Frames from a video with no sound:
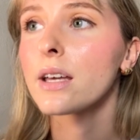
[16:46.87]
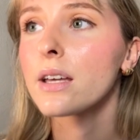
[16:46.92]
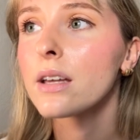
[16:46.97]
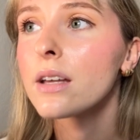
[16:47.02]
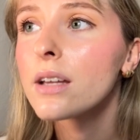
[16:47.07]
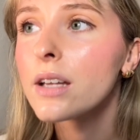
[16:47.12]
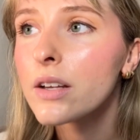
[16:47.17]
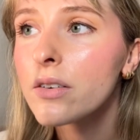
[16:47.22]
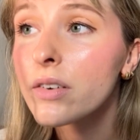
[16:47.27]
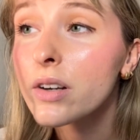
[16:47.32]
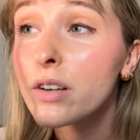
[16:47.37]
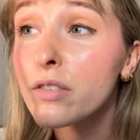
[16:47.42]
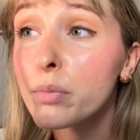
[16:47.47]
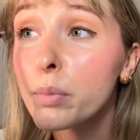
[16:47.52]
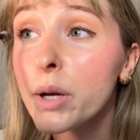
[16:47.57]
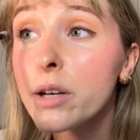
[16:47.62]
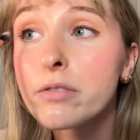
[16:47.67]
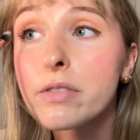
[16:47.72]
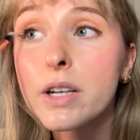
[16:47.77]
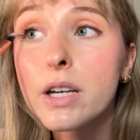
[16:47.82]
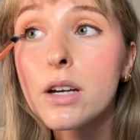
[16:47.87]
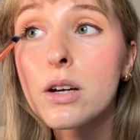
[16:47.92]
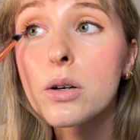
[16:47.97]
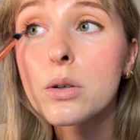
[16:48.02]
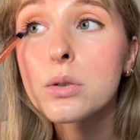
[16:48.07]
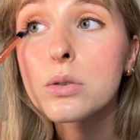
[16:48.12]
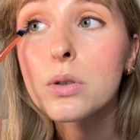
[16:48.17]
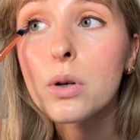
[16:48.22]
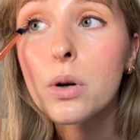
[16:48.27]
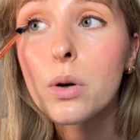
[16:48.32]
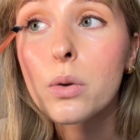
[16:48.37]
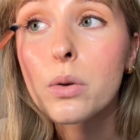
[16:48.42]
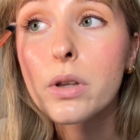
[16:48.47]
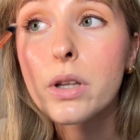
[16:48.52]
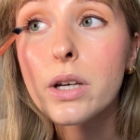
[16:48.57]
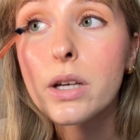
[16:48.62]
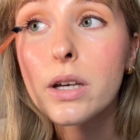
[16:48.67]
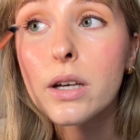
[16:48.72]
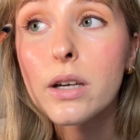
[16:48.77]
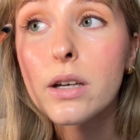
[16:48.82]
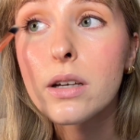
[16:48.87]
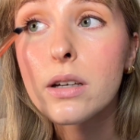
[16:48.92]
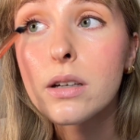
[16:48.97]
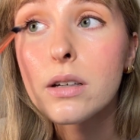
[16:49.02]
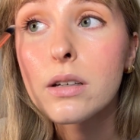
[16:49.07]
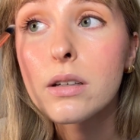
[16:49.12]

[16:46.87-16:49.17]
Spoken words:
Even if my videos only